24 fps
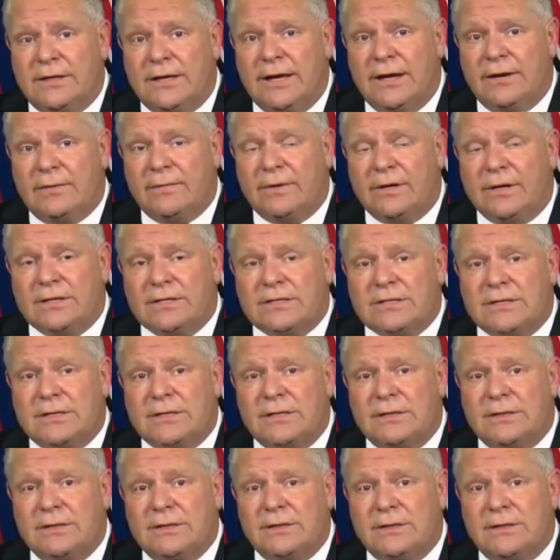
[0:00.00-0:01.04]
at risk.
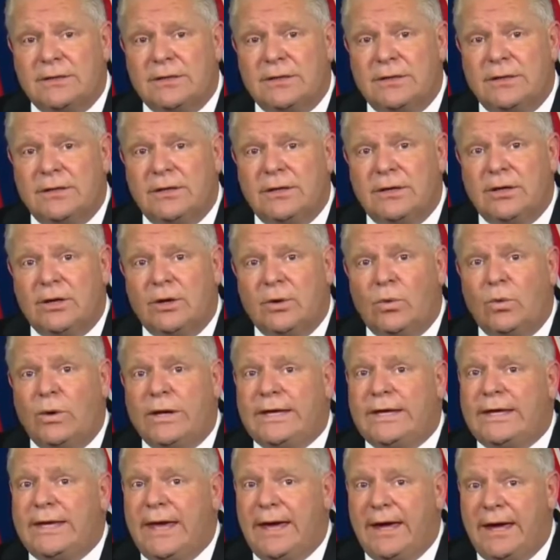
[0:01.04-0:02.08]
We
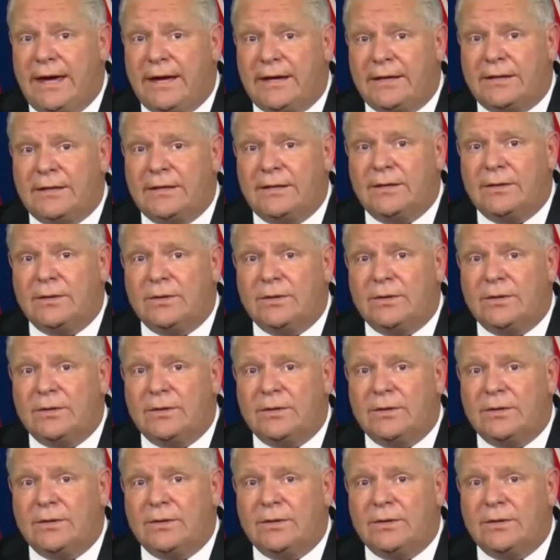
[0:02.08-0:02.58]
can't